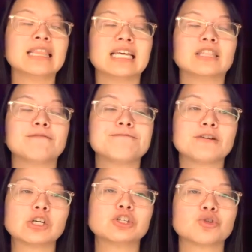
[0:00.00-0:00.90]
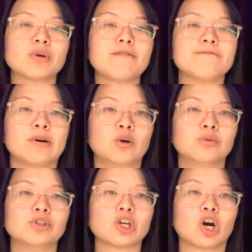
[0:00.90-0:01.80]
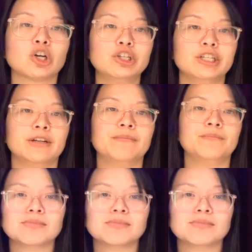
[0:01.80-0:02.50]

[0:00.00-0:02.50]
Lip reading: that the first 3 phones are good.